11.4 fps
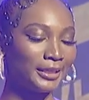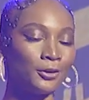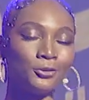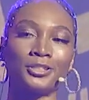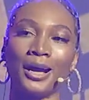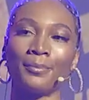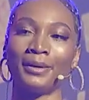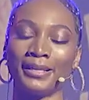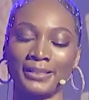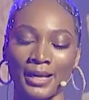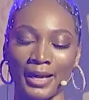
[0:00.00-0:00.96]
Coach Gamba
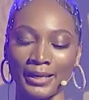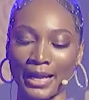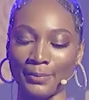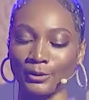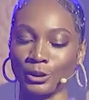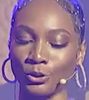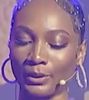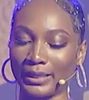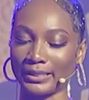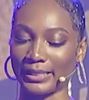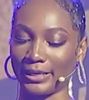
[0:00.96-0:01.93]
is unable to join
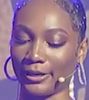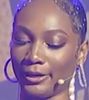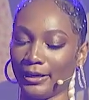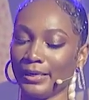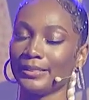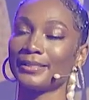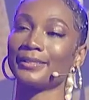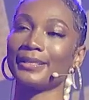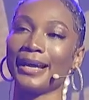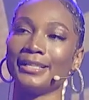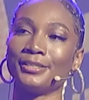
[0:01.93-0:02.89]
us here
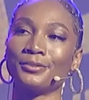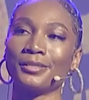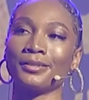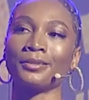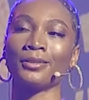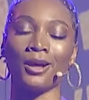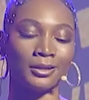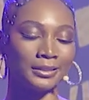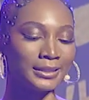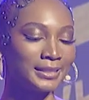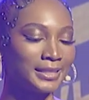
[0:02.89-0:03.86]
tonight due to the long
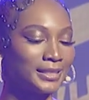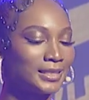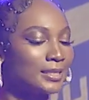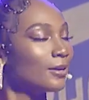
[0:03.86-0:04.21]
distance